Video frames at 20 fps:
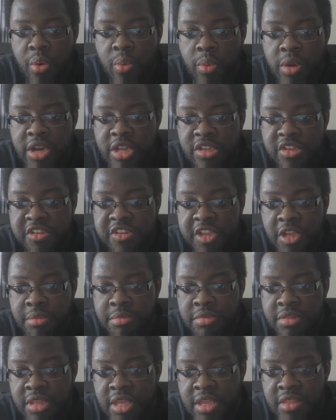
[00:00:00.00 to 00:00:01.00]
What is
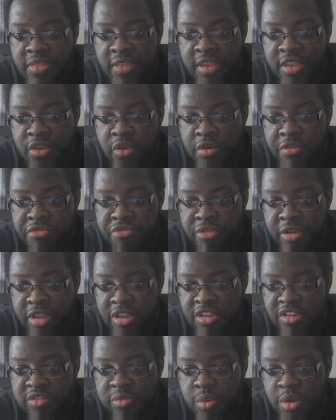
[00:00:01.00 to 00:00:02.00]
something that your
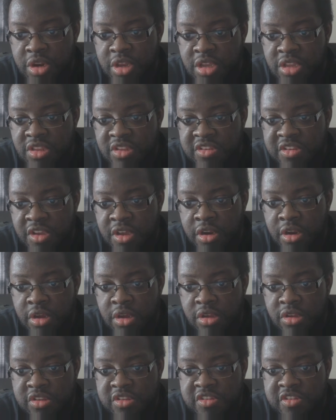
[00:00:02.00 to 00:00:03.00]
friends would
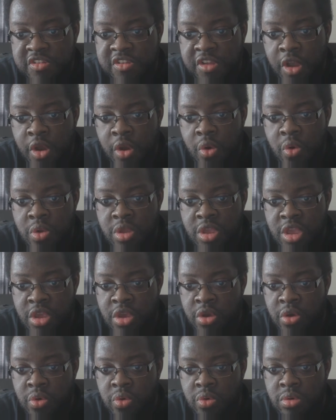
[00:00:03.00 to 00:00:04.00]
consider so
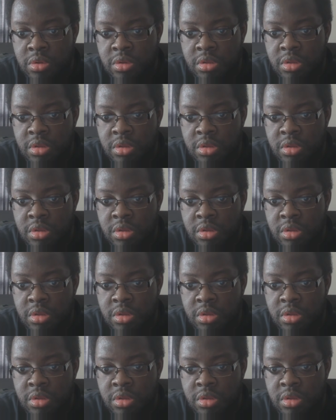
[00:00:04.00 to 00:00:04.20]
you?